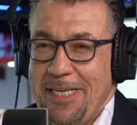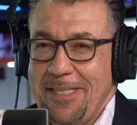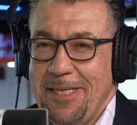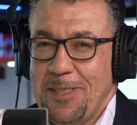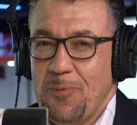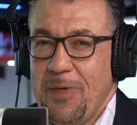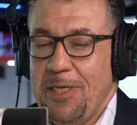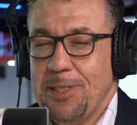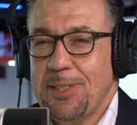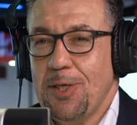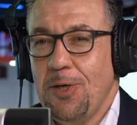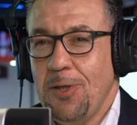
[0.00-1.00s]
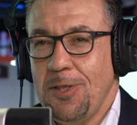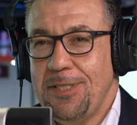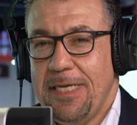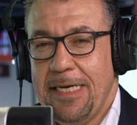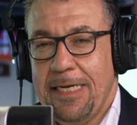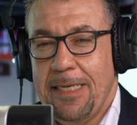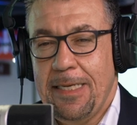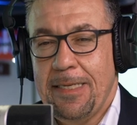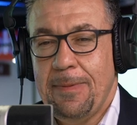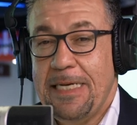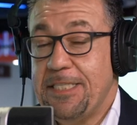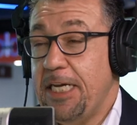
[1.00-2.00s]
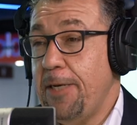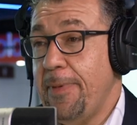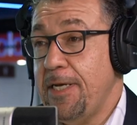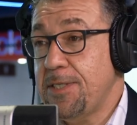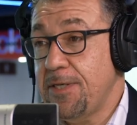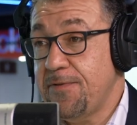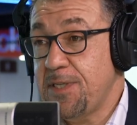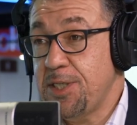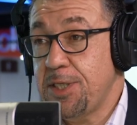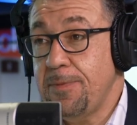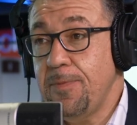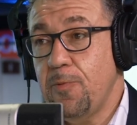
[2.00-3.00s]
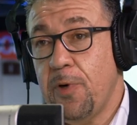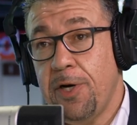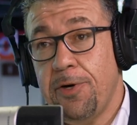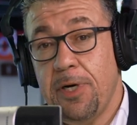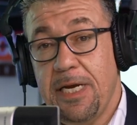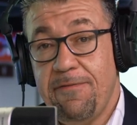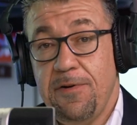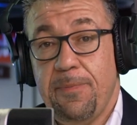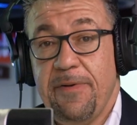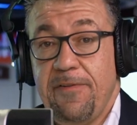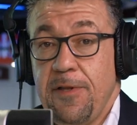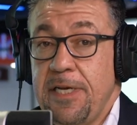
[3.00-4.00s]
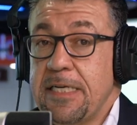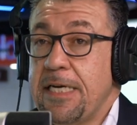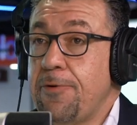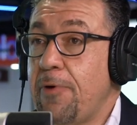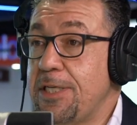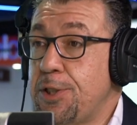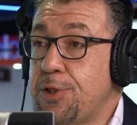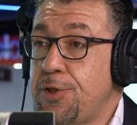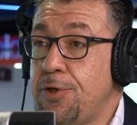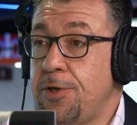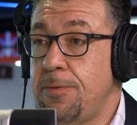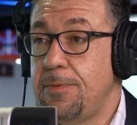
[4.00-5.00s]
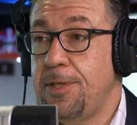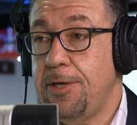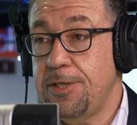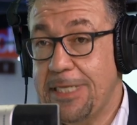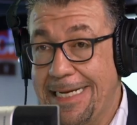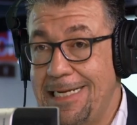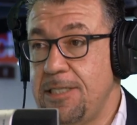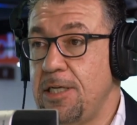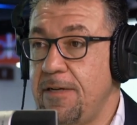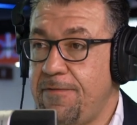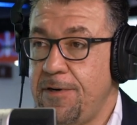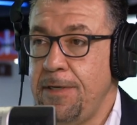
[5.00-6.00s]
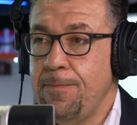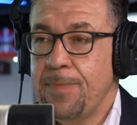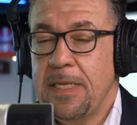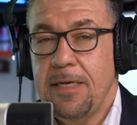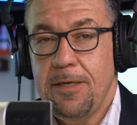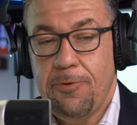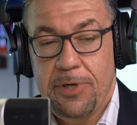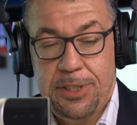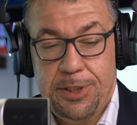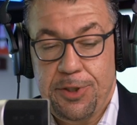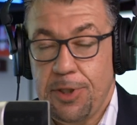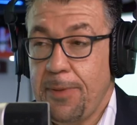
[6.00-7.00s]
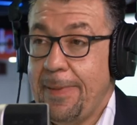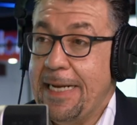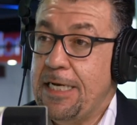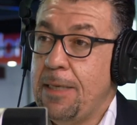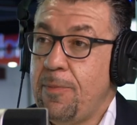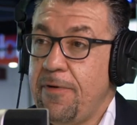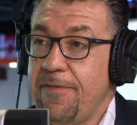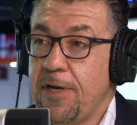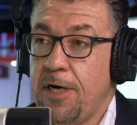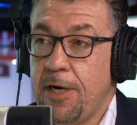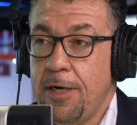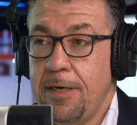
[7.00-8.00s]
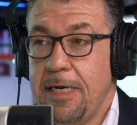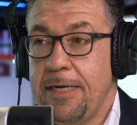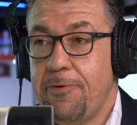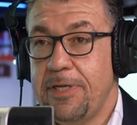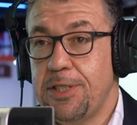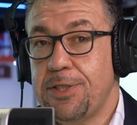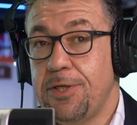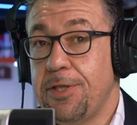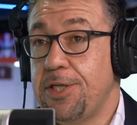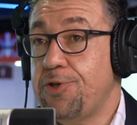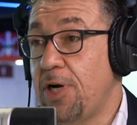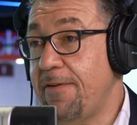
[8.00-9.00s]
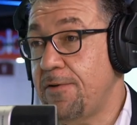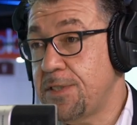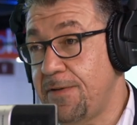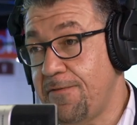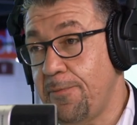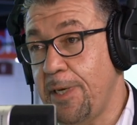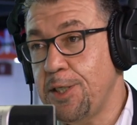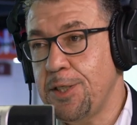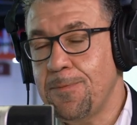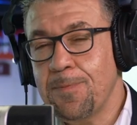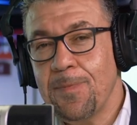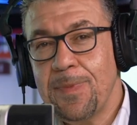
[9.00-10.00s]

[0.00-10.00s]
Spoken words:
did is we installed a database system where every pavilion can register their daily delivery, register the plate number of the car, and register the driver's information.